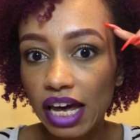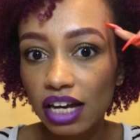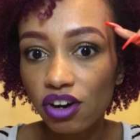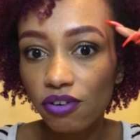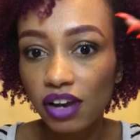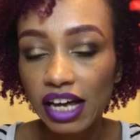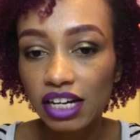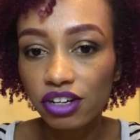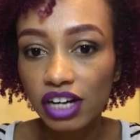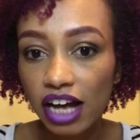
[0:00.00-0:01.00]
and her
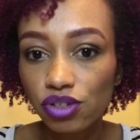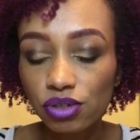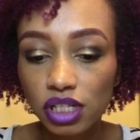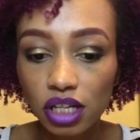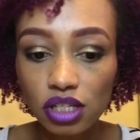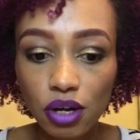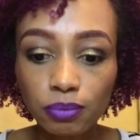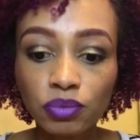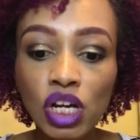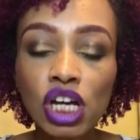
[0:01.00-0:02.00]
natural skin tone.
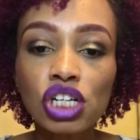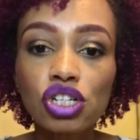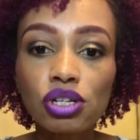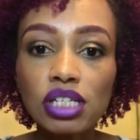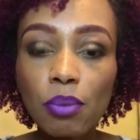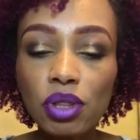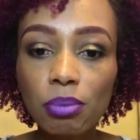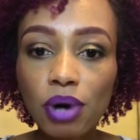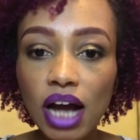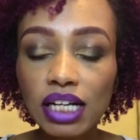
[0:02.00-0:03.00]
So some of the
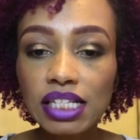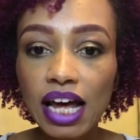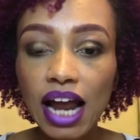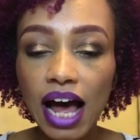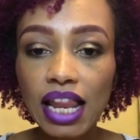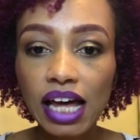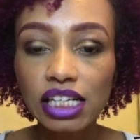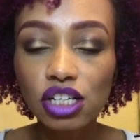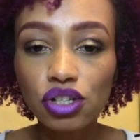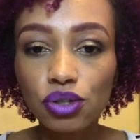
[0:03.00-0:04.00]
products that I
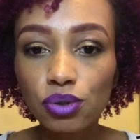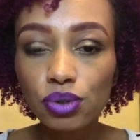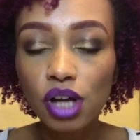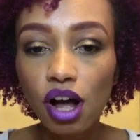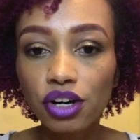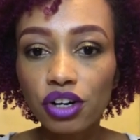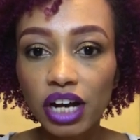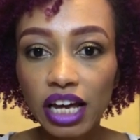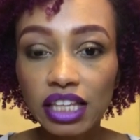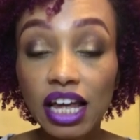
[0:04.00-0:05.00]
like to use on her
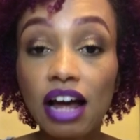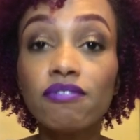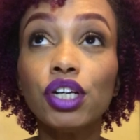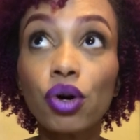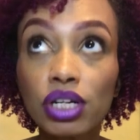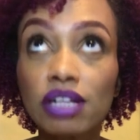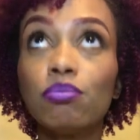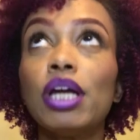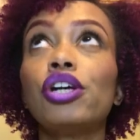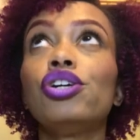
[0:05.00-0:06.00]
head that I've noticed have
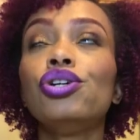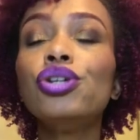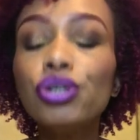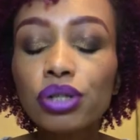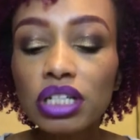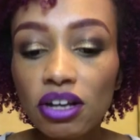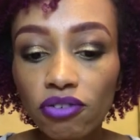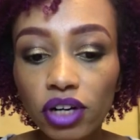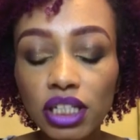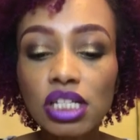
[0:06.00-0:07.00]
made a huge
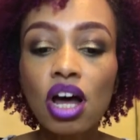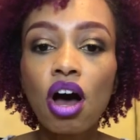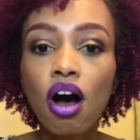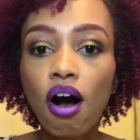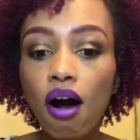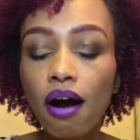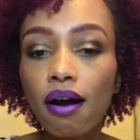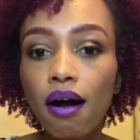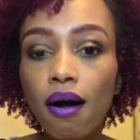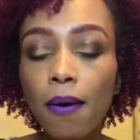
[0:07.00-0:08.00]
difference
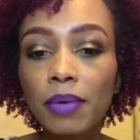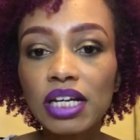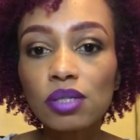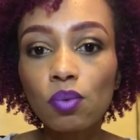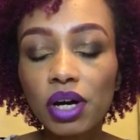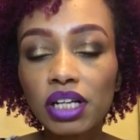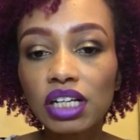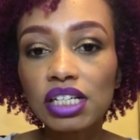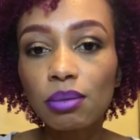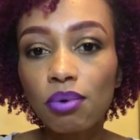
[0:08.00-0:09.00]
is
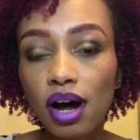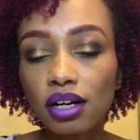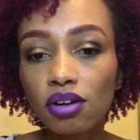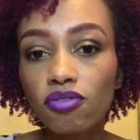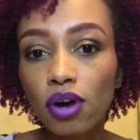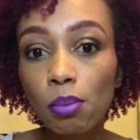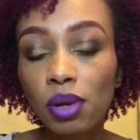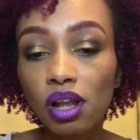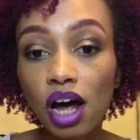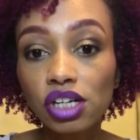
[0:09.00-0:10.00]
a product from
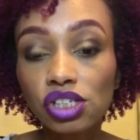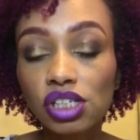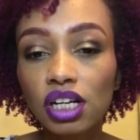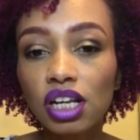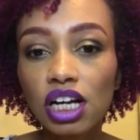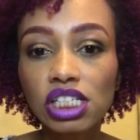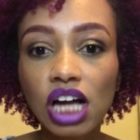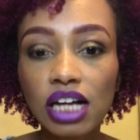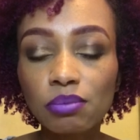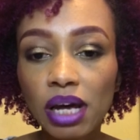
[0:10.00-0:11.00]
Lush
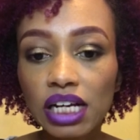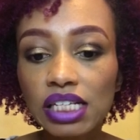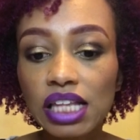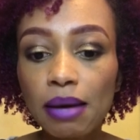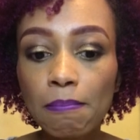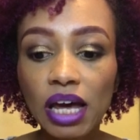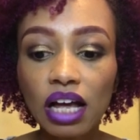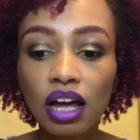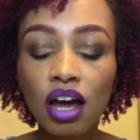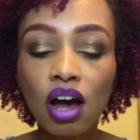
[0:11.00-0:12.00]
Cosmetics. They make